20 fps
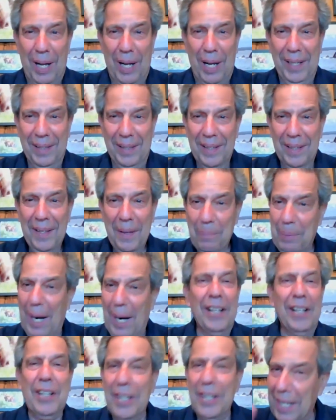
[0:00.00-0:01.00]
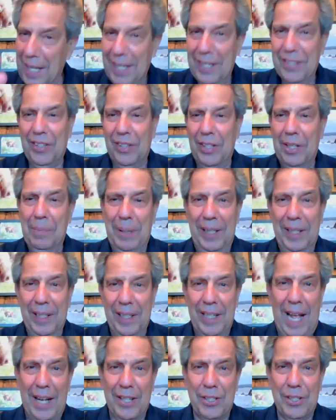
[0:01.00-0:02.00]
boat, right? But I could easily be
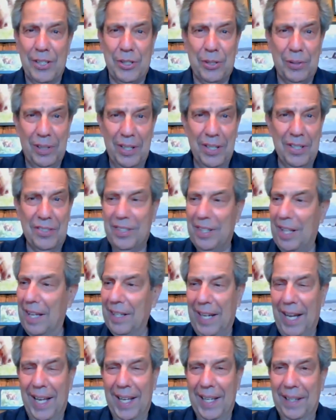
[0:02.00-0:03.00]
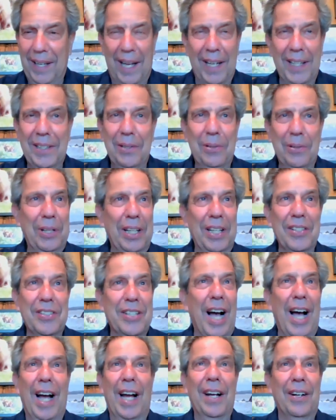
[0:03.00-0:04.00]
the naturalist. Like I knew the
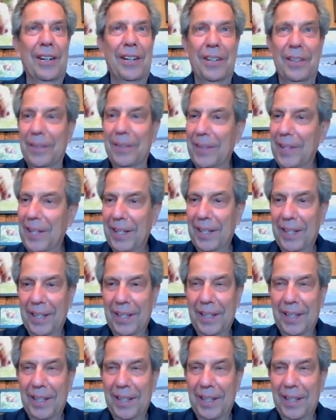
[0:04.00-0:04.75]
entire